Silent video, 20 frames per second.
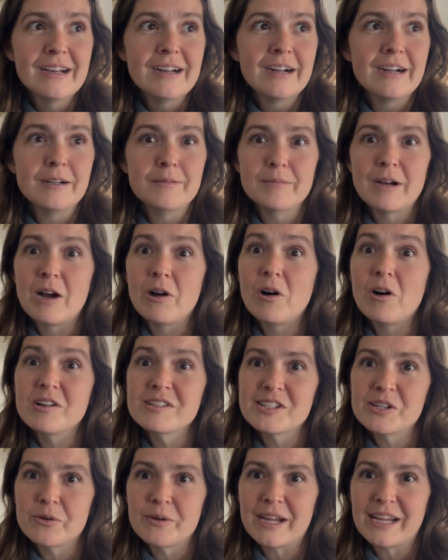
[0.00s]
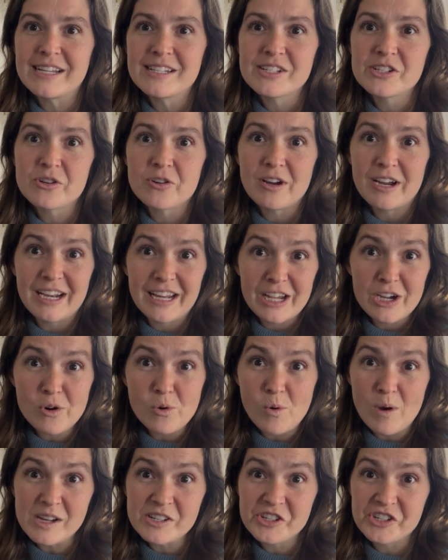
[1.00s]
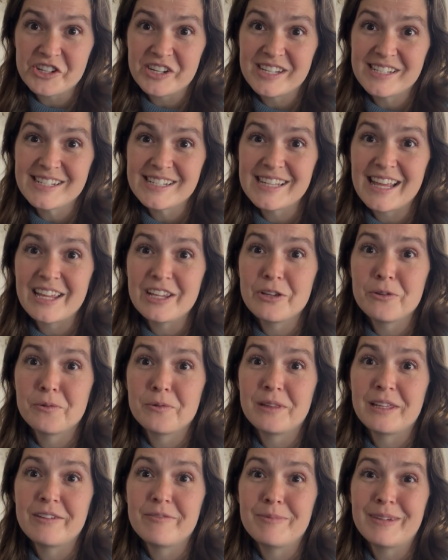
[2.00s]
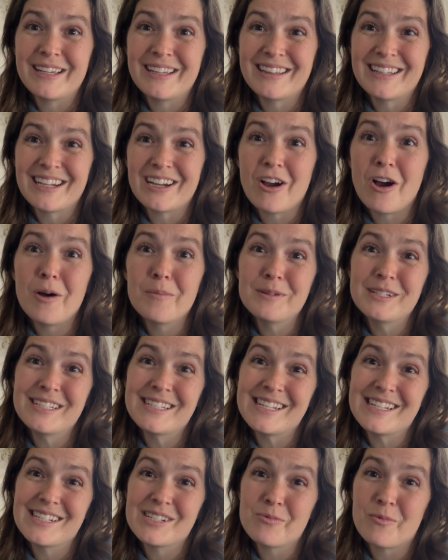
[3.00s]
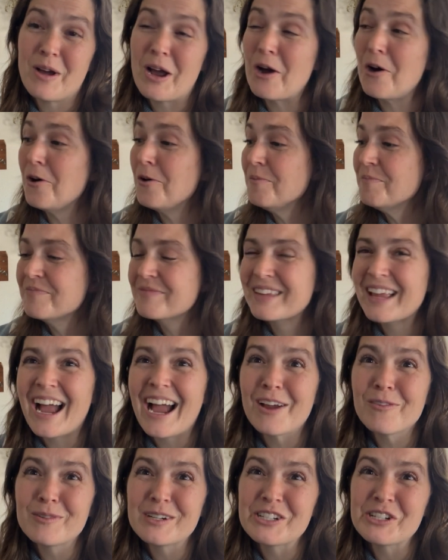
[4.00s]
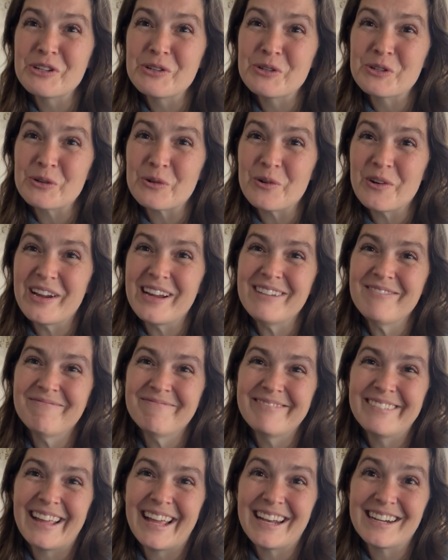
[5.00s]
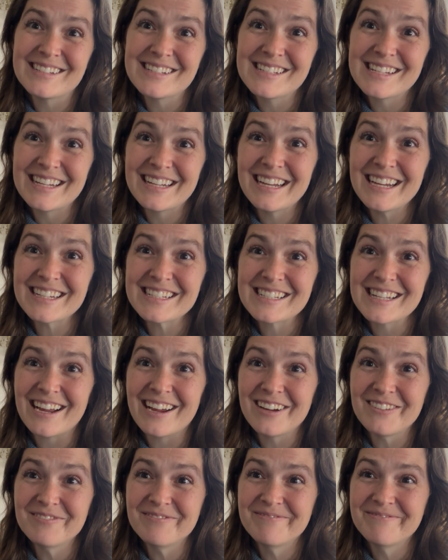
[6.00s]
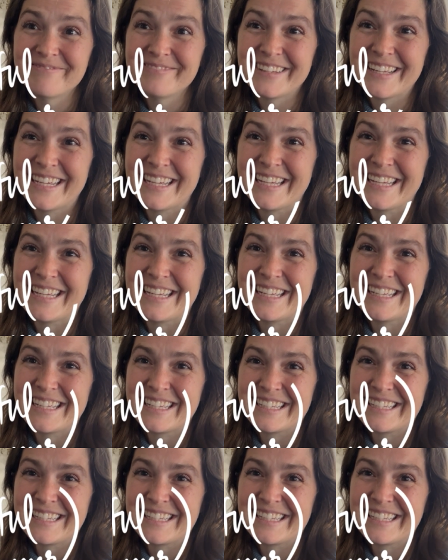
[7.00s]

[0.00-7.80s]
I'll also answer any questions that you leave me in the comments as well. I wish you joy, and I'll see you next time.